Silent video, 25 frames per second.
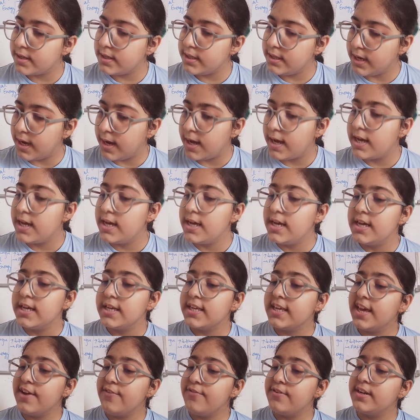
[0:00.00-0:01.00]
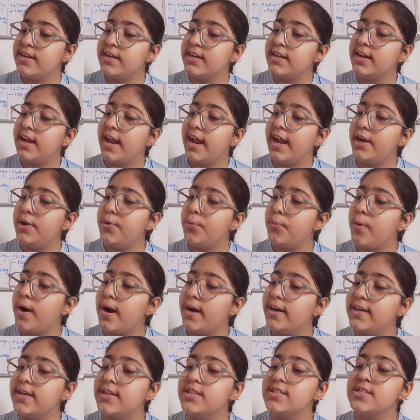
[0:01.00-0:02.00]
give
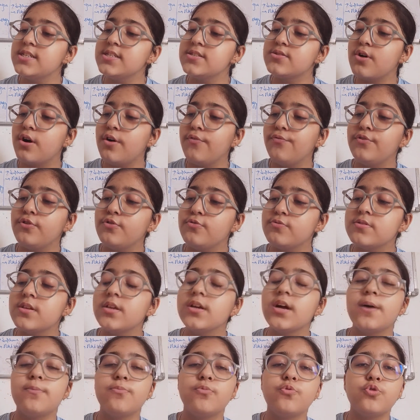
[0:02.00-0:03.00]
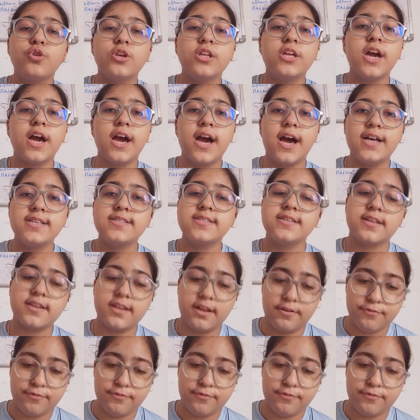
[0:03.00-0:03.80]
advantages of using ammonia as a